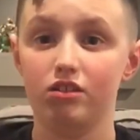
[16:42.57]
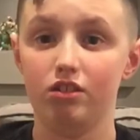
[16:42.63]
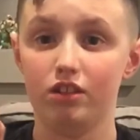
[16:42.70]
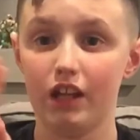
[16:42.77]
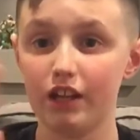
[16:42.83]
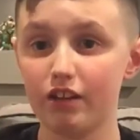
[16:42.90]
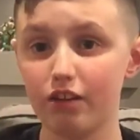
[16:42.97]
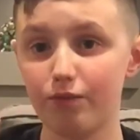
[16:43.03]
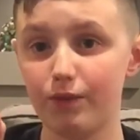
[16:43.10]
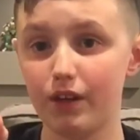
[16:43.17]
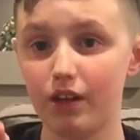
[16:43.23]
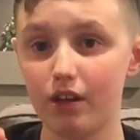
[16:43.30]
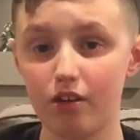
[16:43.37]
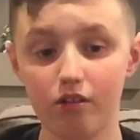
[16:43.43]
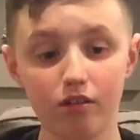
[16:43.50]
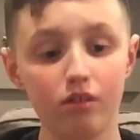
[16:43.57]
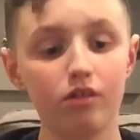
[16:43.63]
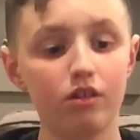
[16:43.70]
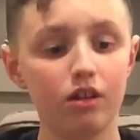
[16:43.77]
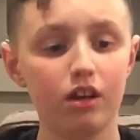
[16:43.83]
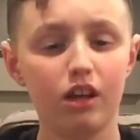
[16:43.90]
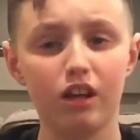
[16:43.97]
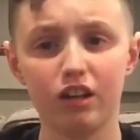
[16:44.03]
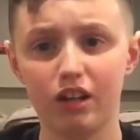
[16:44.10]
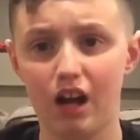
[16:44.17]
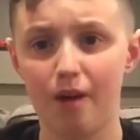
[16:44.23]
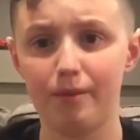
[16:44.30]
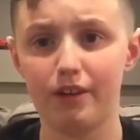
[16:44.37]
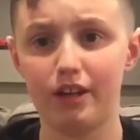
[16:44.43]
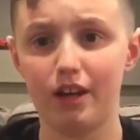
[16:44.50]
like this video and
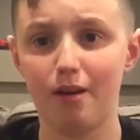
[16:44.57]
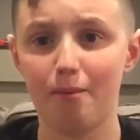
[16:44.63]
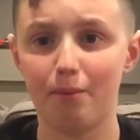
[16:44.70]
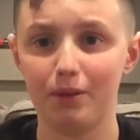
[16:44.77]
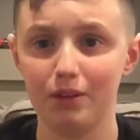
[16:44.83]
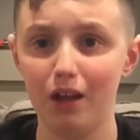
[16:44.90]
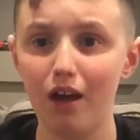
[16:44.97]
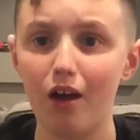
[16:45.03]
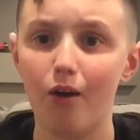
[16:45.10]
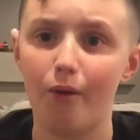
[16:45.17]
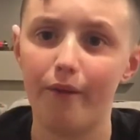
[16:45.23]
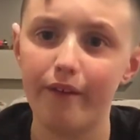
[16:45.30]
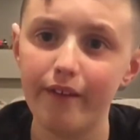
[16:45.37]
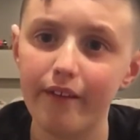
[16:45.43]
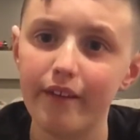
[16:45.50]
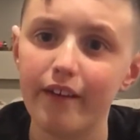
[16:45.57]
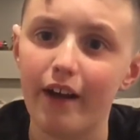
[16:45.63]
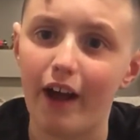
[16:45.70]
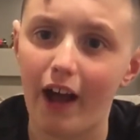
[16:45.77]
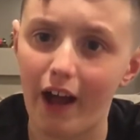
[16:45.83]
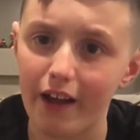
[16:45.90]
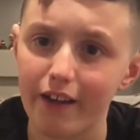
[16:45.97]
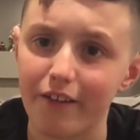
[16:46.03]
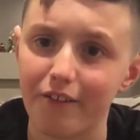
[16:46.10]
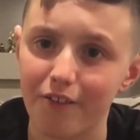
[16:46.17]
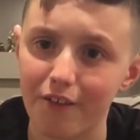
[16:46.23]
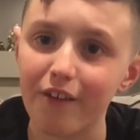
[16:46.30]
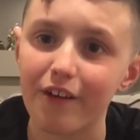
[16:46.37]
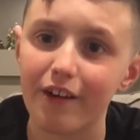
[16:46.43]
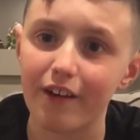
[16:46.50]
comment down below. I
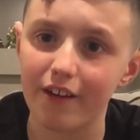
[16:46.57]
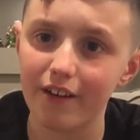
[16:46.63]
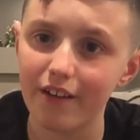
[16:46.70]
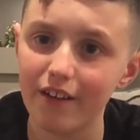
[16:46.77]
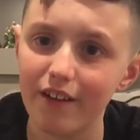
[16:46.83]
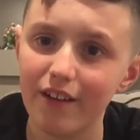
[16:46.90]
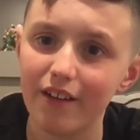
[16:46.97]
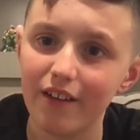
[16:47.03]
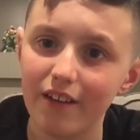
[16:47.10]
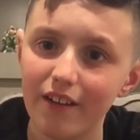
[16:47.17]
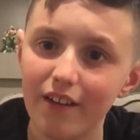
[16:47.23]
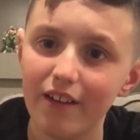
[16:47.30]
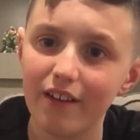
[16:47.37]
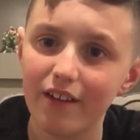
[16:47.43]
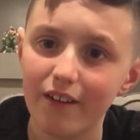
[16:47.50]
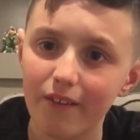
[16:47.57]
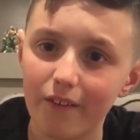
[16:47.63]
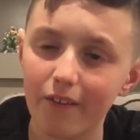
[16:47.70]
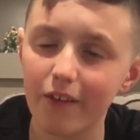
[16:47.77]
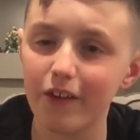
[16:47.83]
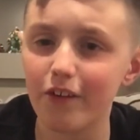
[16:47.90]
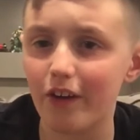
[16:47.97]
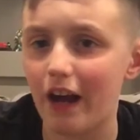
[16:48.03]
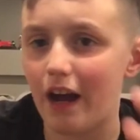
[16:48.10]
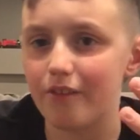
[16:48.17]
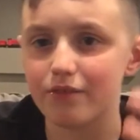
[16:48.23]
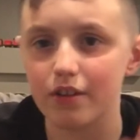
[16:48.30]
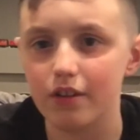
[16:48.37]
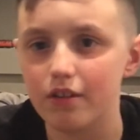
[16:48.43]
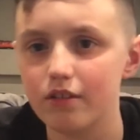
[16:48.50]
agree. Well, you don't
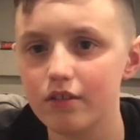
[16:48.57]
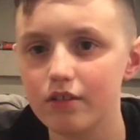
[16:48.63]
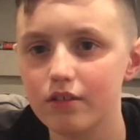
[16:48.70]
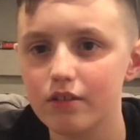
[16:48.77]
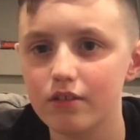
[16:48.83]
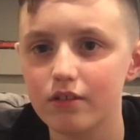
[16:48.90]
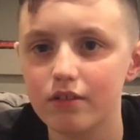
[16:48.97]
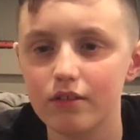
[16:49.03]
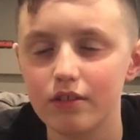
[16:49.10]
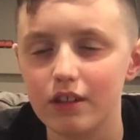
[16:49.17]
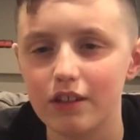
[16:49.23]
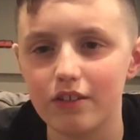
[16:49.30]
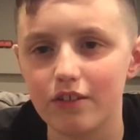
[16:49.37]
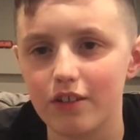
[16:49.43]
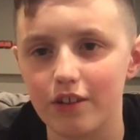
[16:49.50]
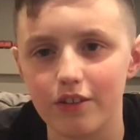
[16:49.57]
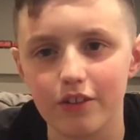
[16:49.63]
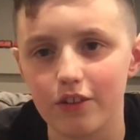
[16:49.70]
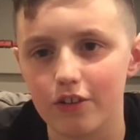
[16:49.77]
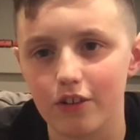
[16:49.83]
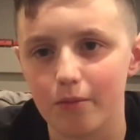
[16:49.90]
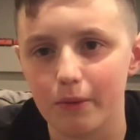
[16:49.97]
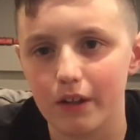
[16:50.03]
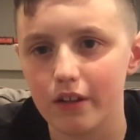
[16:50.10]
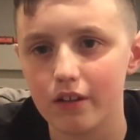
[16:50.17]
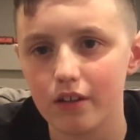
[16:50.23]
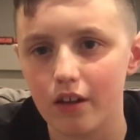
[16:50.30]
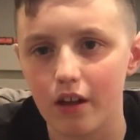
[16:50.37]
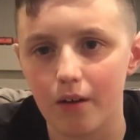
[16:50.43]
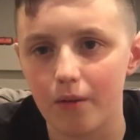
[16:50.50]
have to. It's your decision to
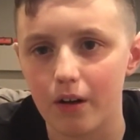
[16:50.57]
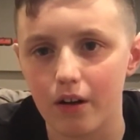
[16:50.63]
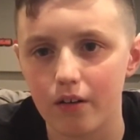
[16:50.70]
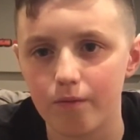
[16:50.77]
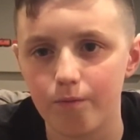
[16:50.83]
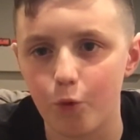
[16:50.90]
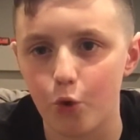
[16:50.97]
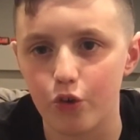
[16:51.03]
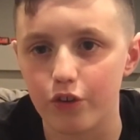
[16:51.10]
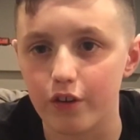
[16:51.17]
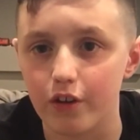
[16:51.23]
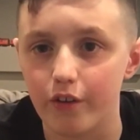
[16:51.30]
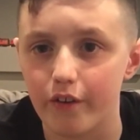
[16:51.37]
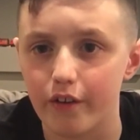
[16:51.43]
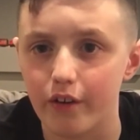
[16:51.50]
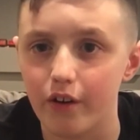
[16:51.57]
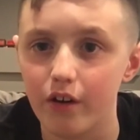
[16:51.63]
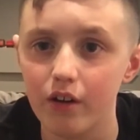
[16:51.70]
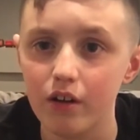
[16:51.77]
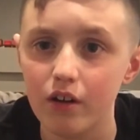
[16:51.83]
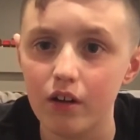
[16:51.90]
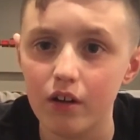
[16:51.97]
make. I'm not forcing you at all.